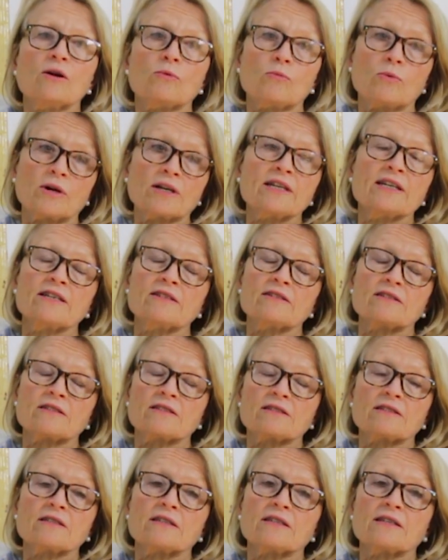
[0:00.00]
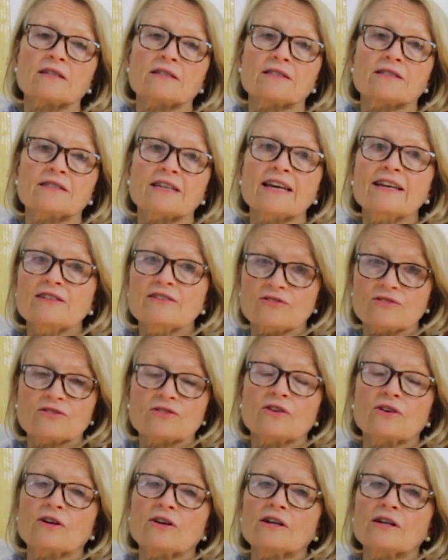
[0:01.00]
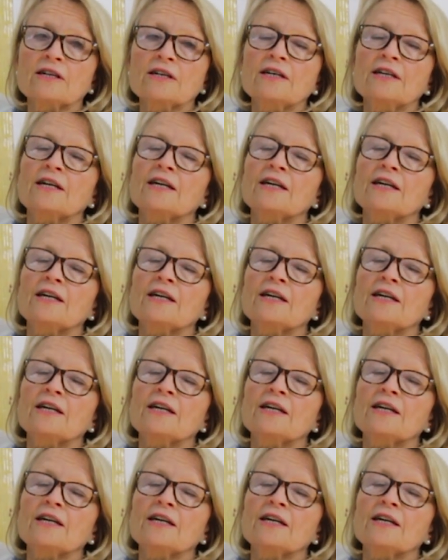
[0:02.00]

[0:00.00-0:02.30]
what his tastes are,